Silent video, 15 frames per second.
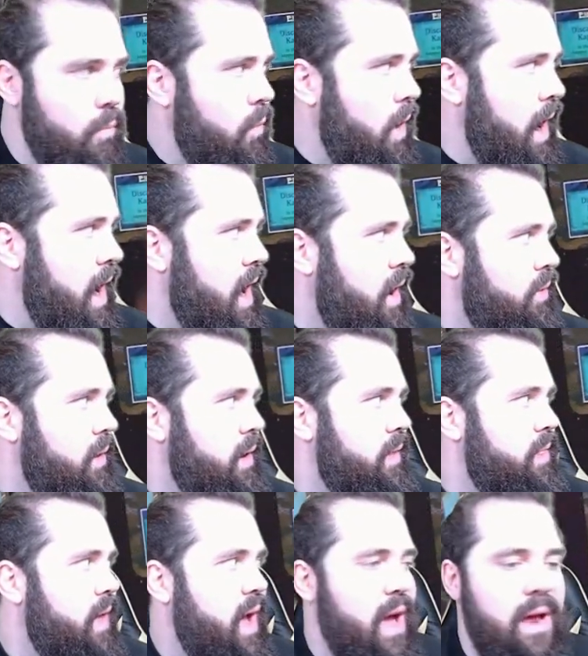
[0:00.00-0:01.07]
Wow, look
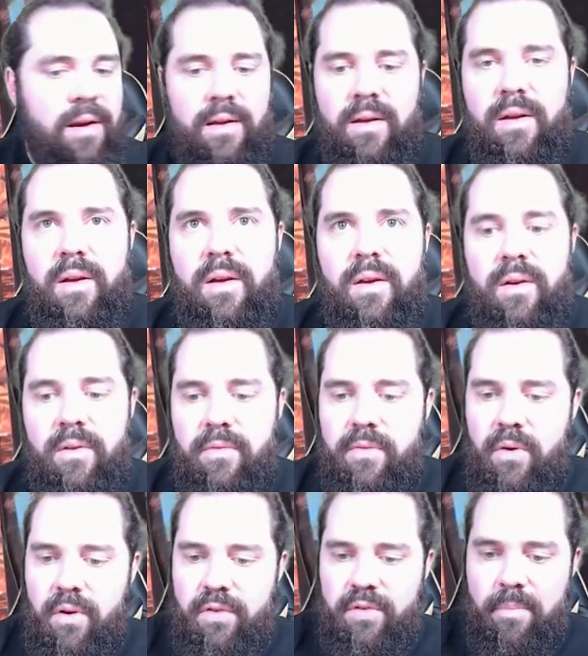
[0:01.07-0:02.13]
at that.
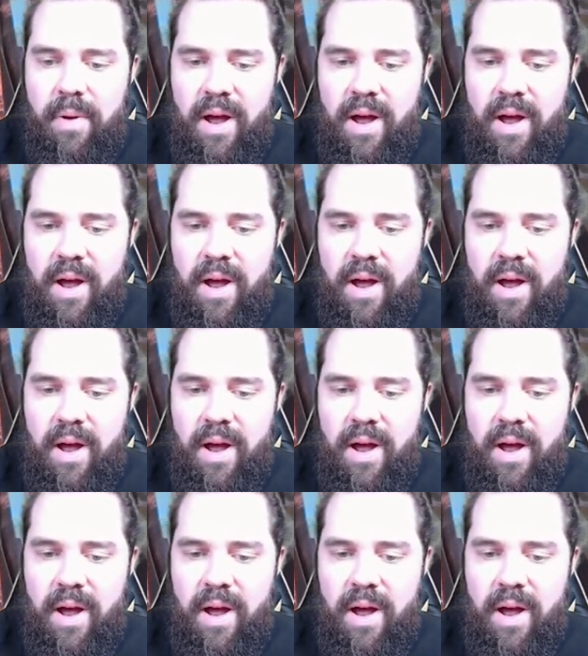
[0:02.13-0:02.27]
First